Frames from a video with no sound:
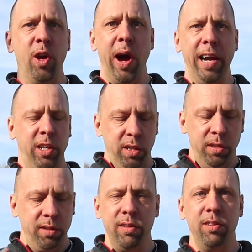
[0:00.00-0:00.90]
do I
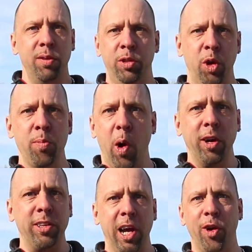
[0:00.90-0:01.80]
do
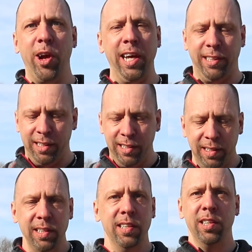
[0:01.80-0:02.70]
motorcycle racing,
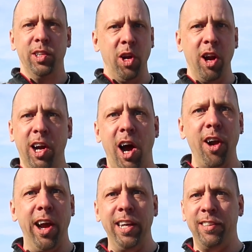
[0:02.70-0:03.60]
dirt car
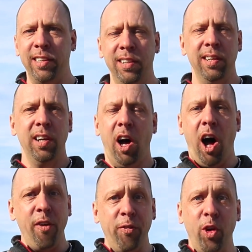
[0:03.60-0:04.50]
racing,
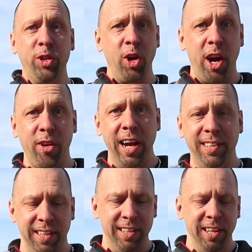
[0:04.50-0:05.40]
off-road truck
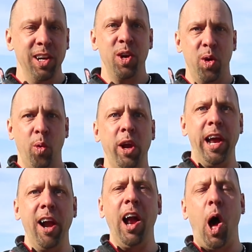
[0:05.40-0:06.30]
racing, we're
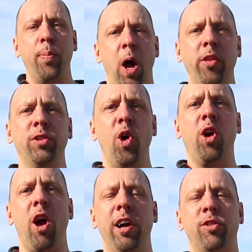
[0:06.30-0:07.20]
here helping all the
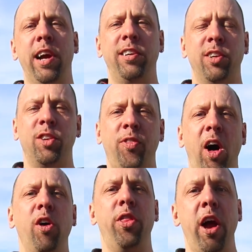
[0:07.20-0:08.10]
snowcross racers
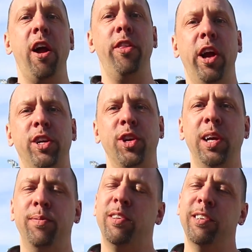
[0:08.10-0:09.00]
follow their
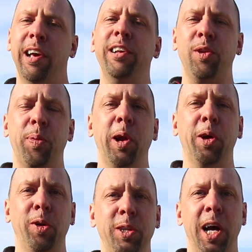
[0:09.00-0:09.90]
dreams. It's a pretty
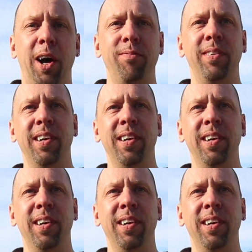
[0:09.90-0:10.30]
cool job.